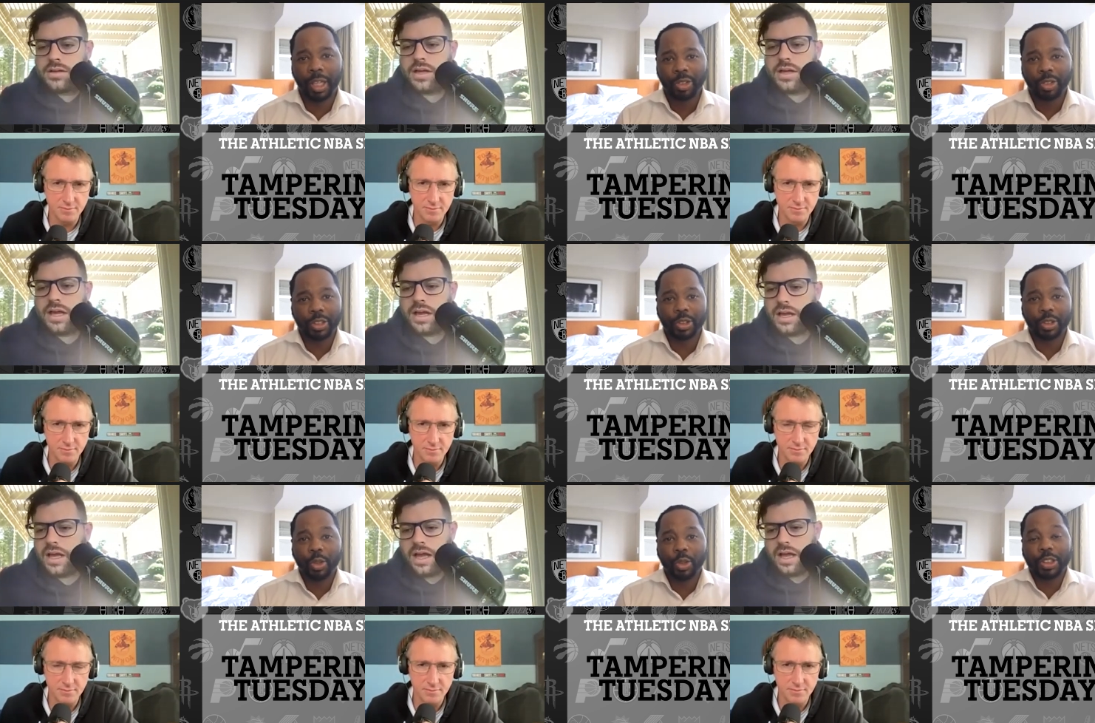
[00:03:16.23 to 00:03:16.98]
Speaker 1: So just
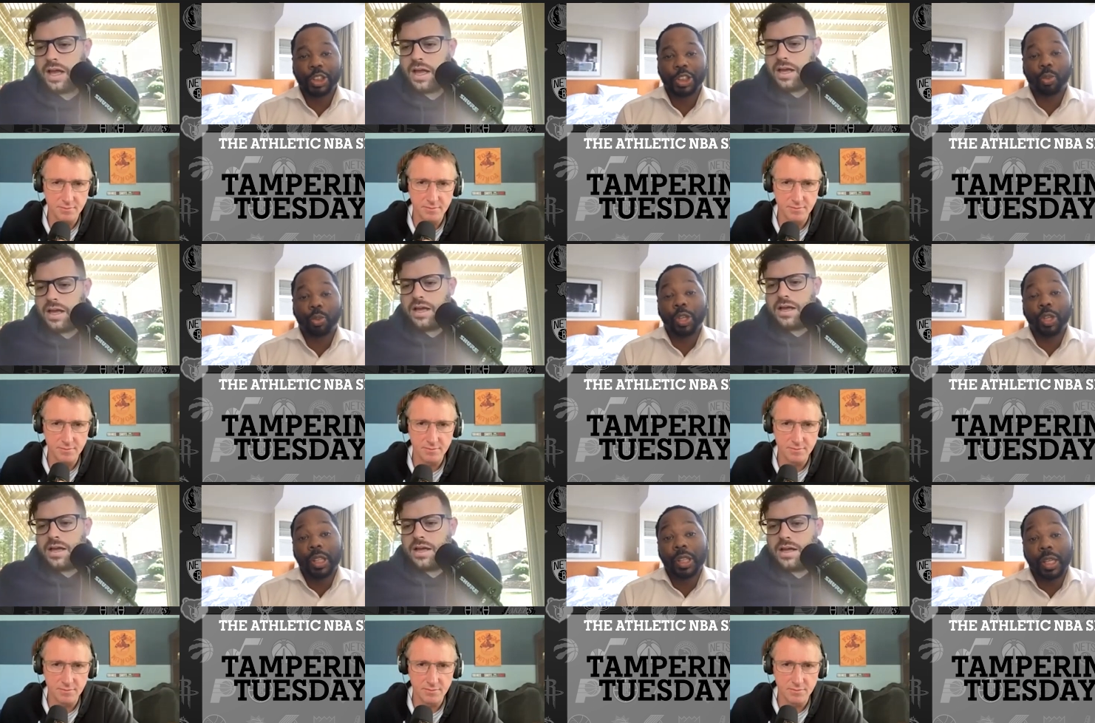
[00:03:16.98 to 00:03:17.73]
those are just
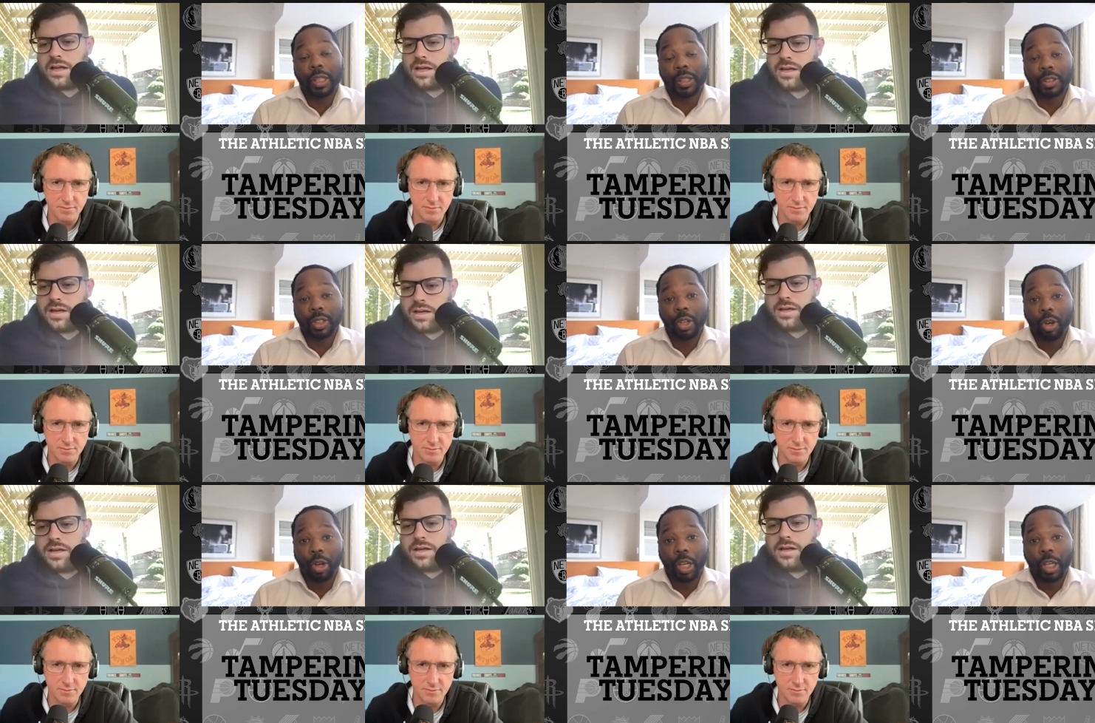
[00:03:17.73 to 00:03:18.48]
three things
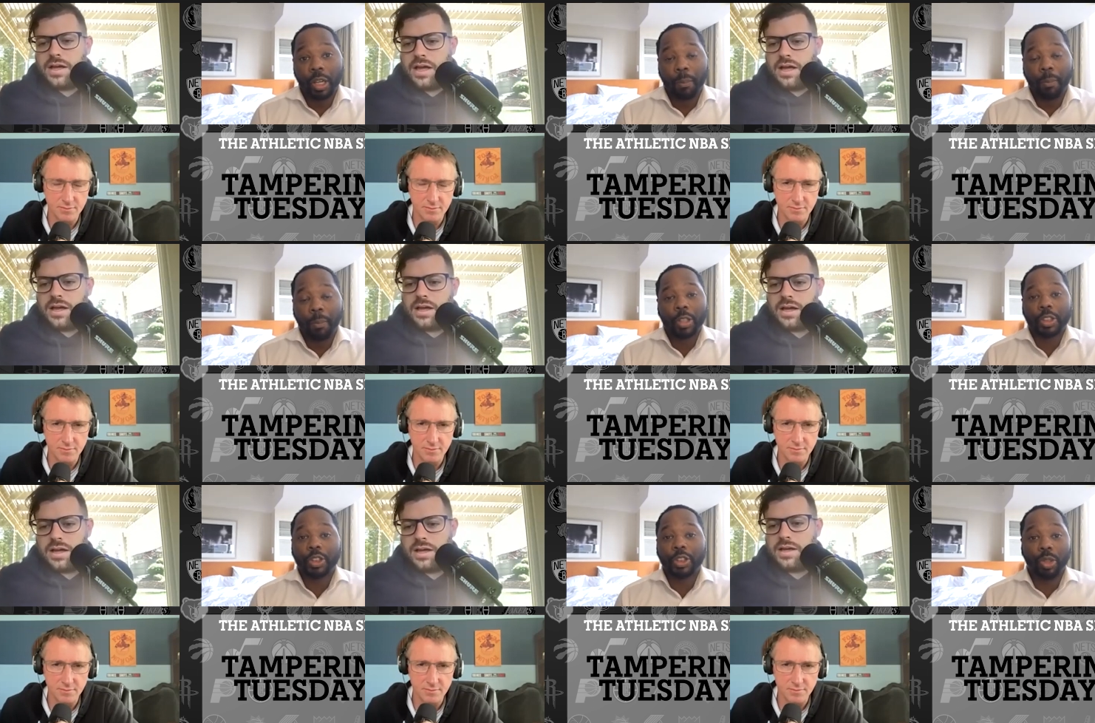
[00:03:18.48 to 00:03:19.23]
and a
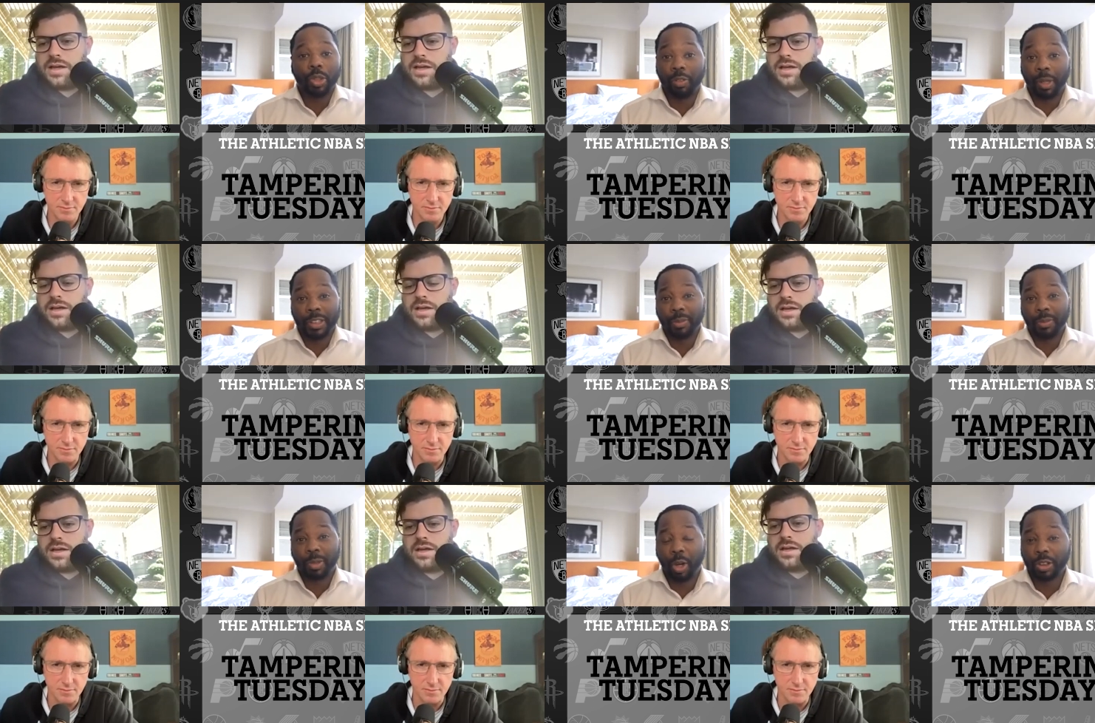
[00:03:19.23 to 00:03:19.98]
multitude of them, and
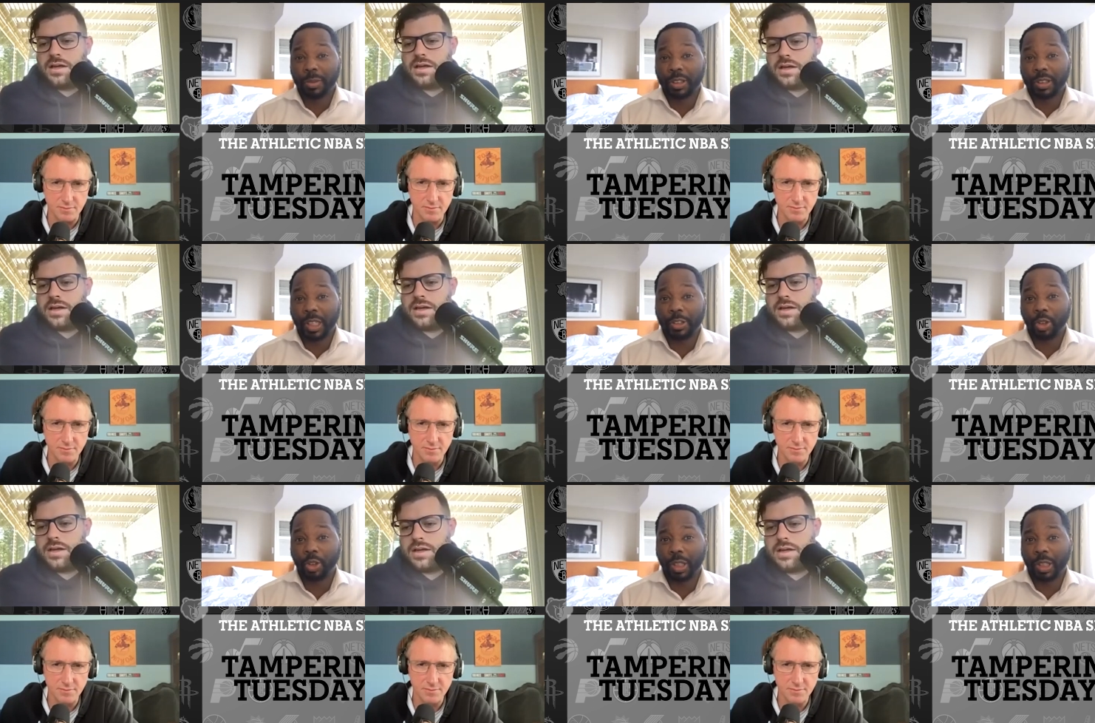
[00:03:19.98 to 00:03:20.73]
some coaching mistakes
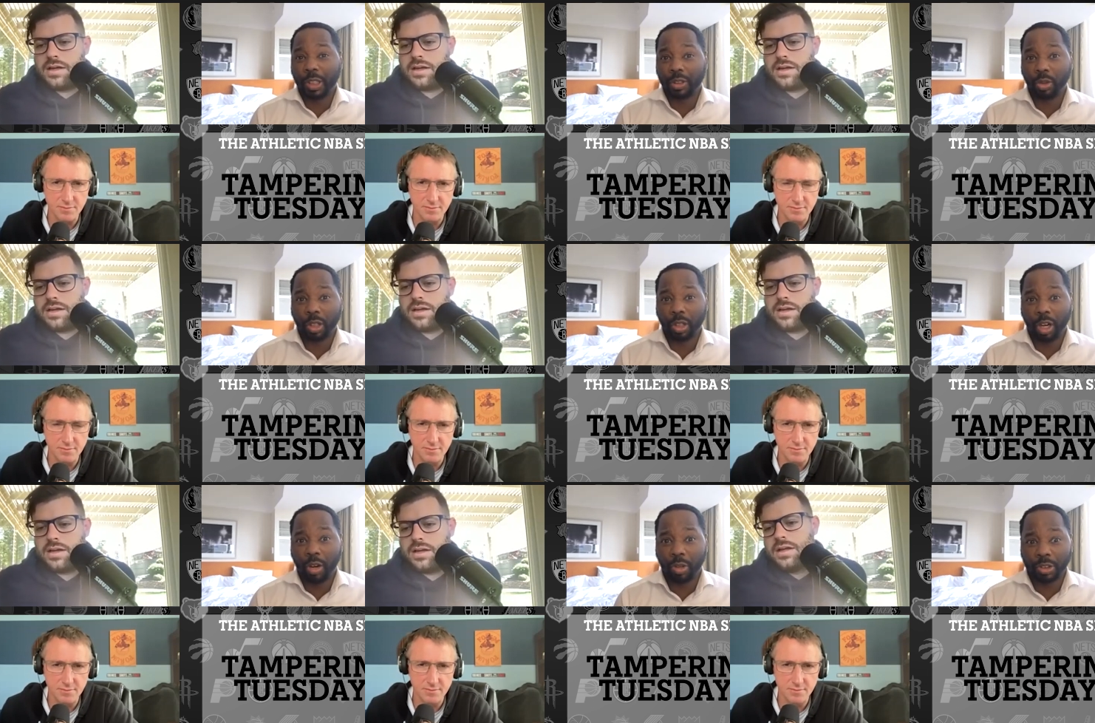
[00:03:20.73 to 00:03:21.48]
too, because Luke
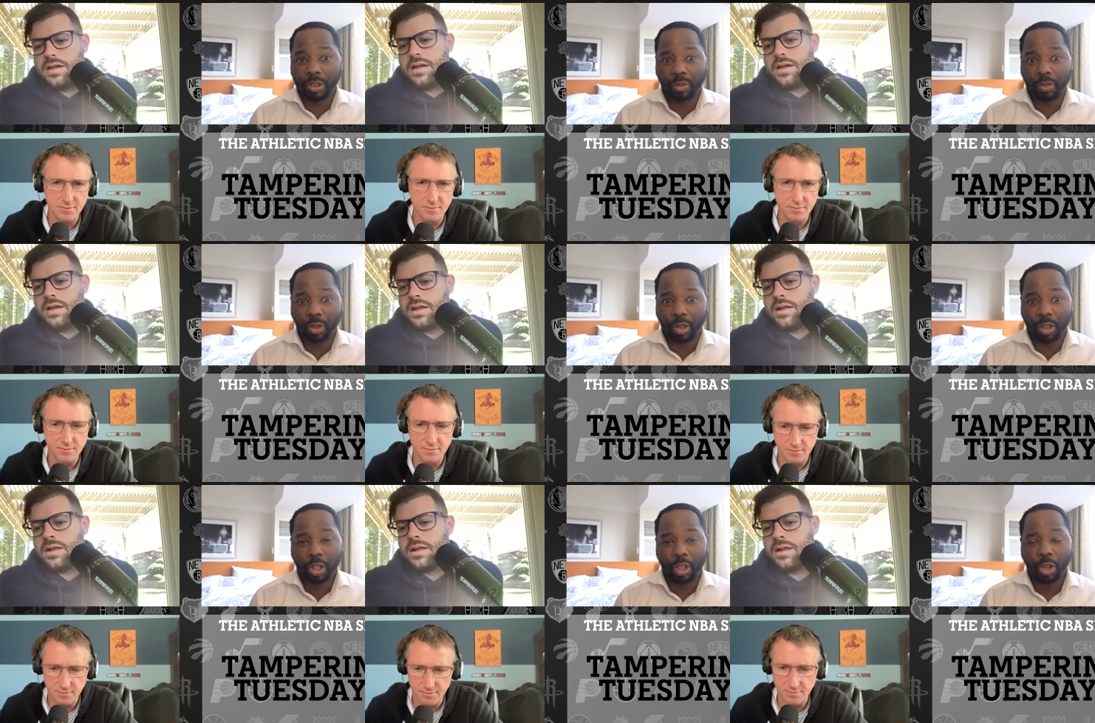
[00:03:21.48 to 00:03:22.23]
Kennard wasn't on the
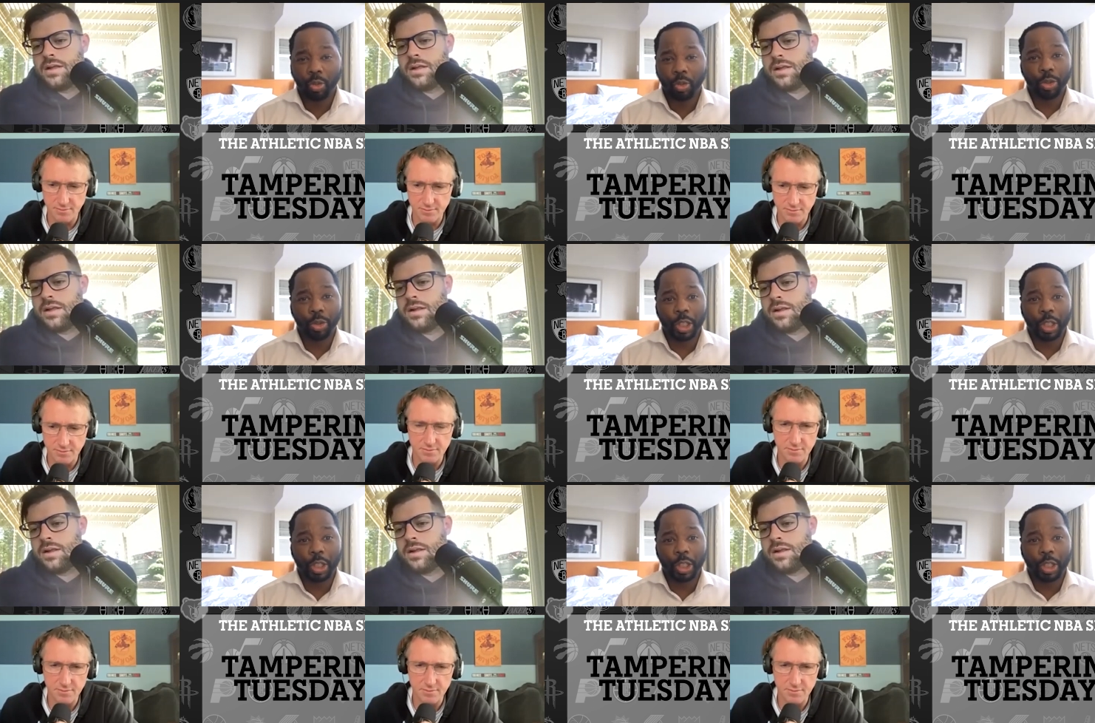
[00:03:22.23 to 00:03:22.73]
floor when you needed